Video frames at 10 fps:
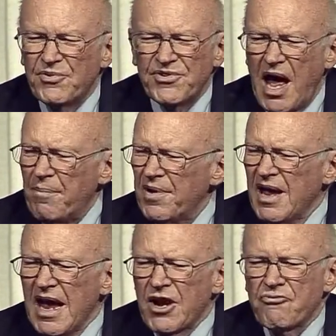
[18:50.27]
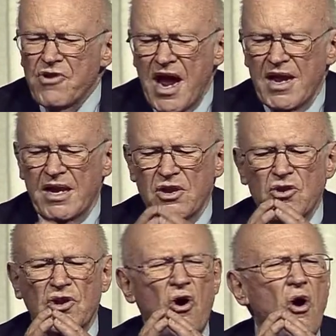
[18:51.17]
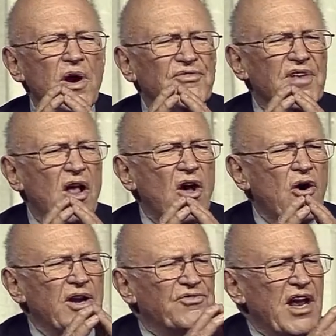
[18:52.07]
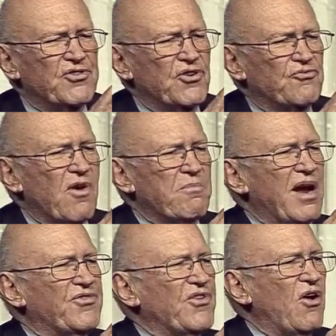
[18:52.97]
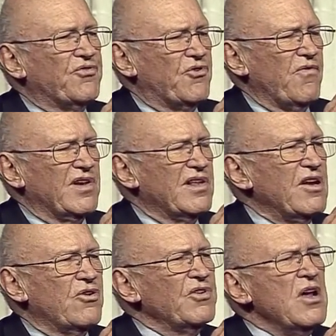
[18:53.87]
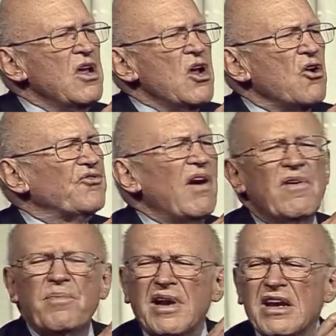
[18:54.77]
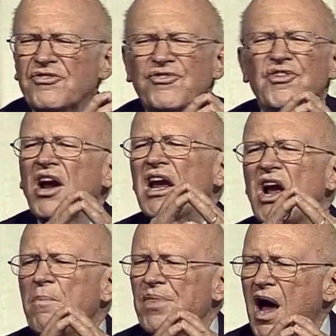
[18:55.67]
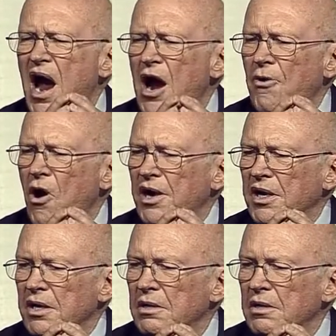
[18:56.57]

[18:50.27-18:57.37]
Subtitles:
Stop creating. You can always tell organizations run by self-serving leaders because everybody is sucking up the hierarchy.